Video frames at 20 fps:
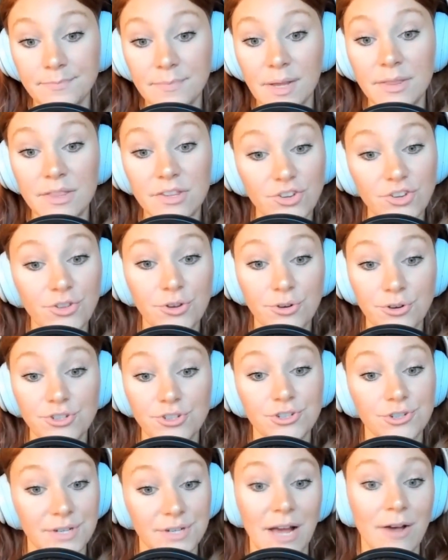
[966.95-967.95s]
And so there are
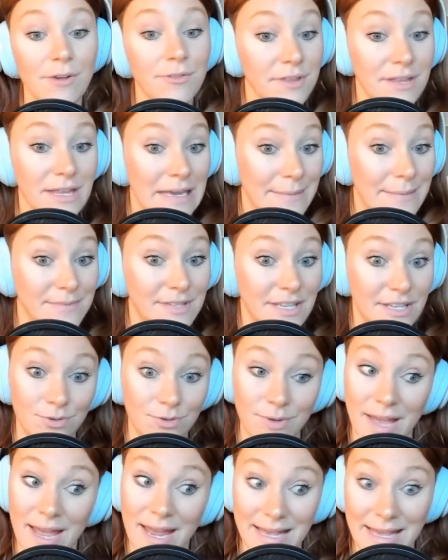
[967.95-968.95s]
certain health claims that you
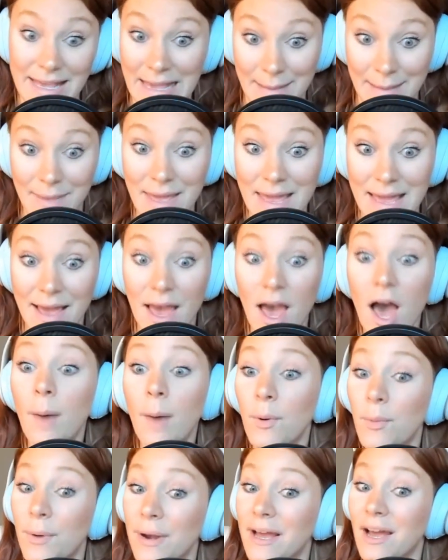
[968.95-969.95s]
can and can't make. But
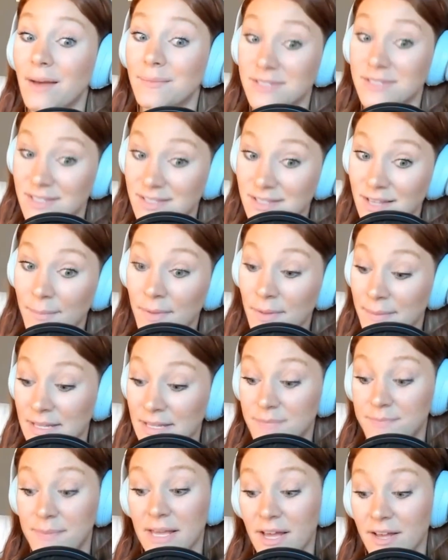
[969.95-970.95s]
when it comes to supplements,
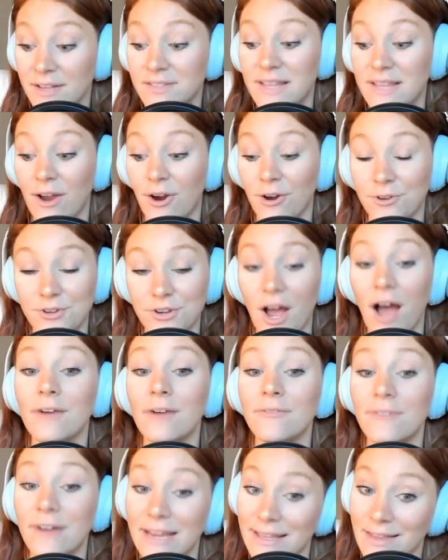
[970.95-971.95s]
because they are not
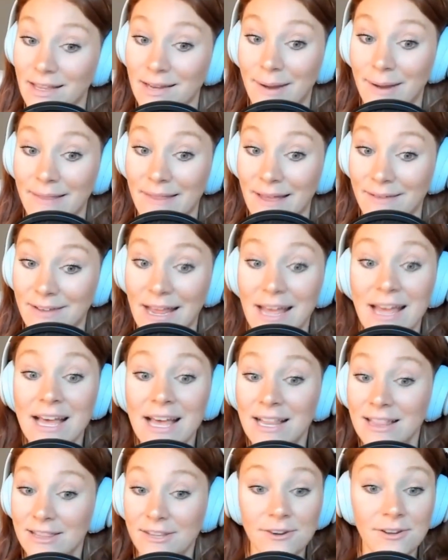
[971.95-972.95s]
regulated by the FDA,
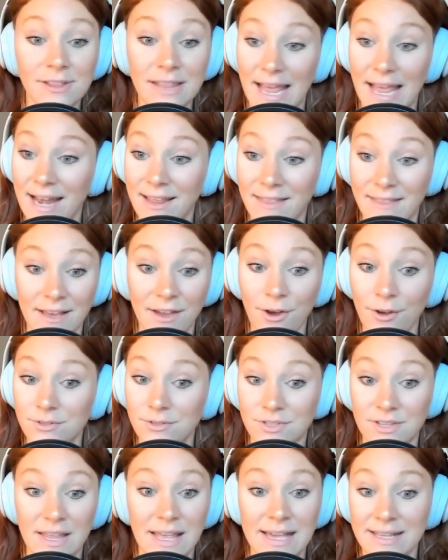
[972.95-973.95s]
literally anything goes.
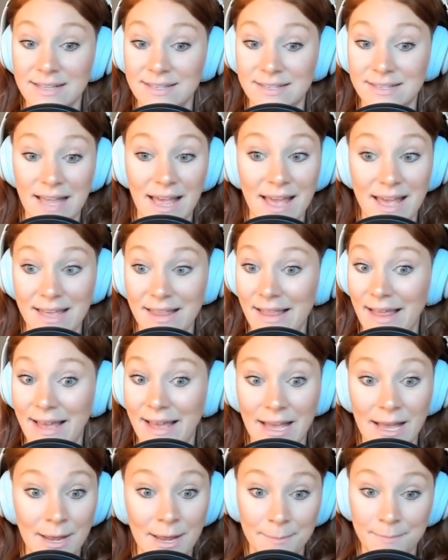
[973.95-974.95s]
So they can say,
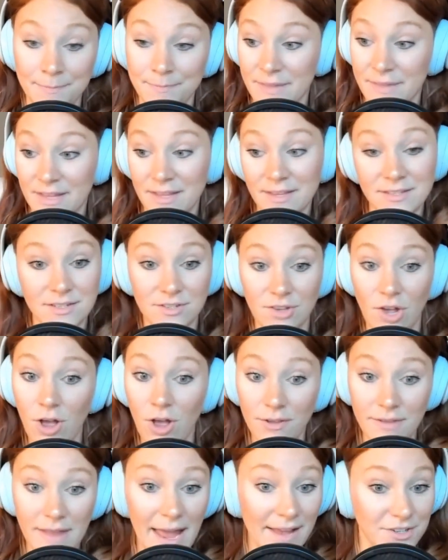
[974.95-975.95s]
like, this is all
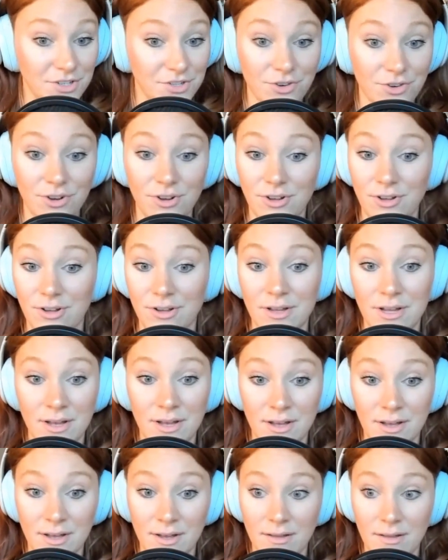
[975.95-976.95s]
natural.
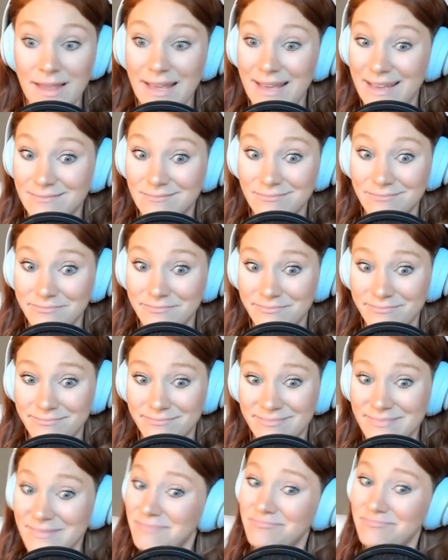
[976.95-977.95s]
Like,
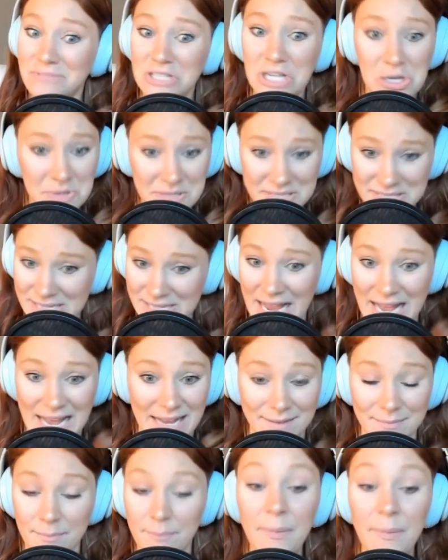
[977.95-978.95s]
no, it's
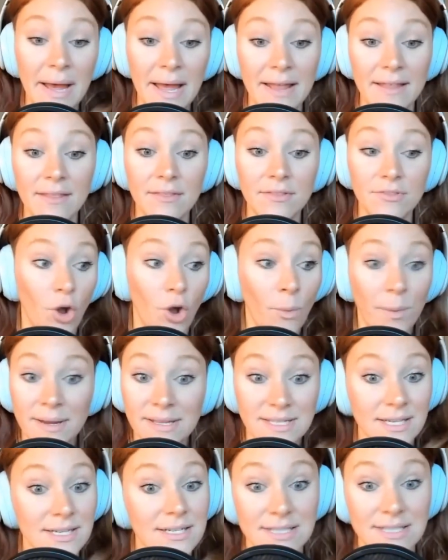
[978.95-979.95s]
not. But nobody's
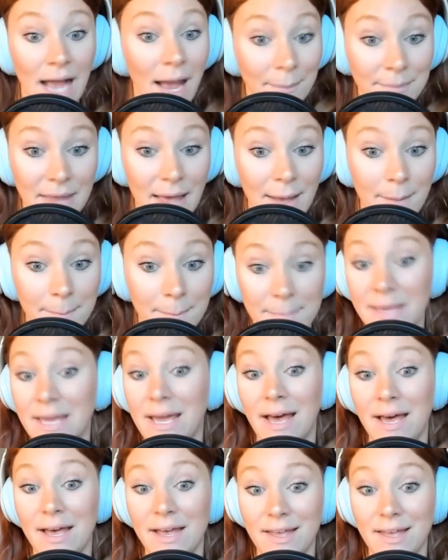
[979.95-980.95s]
going to stop them
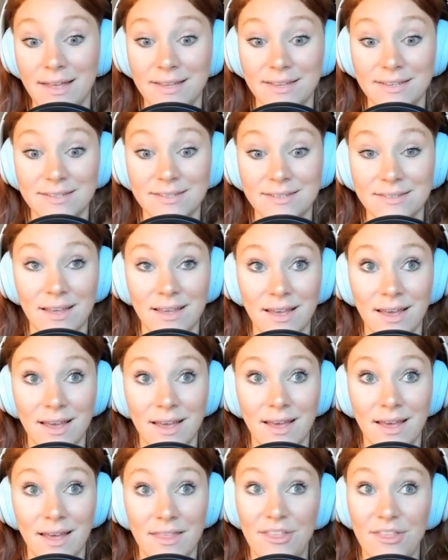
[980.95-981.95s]
because
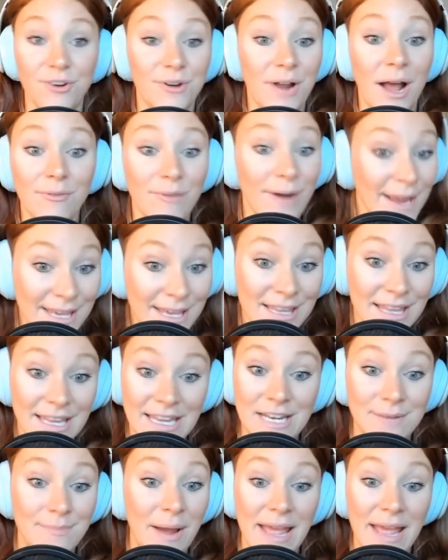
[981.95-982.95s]
they're not
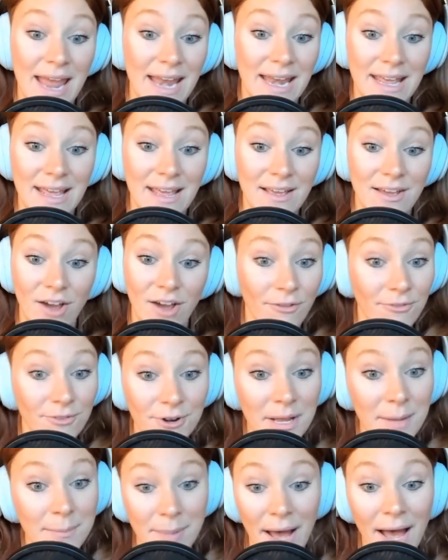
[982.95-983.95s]
regulated by any
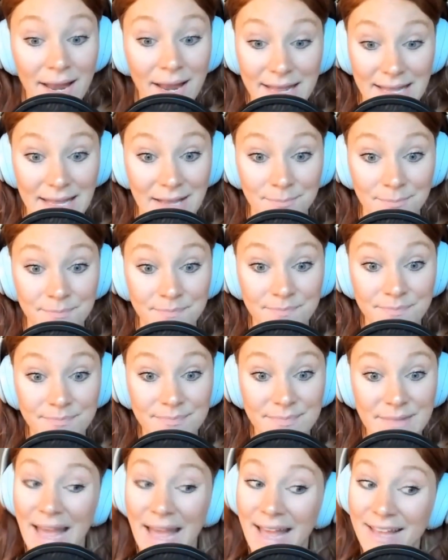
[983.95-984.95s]
governing body.
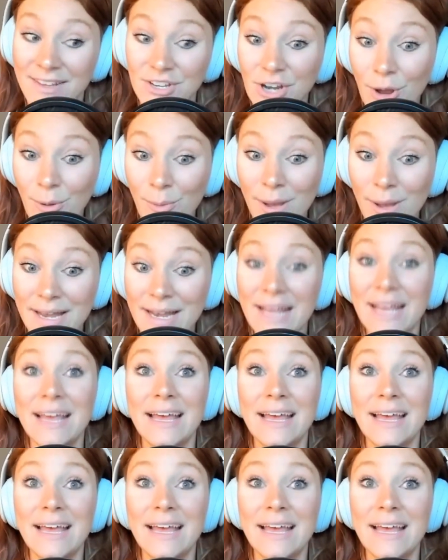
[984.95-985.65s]
And you know what?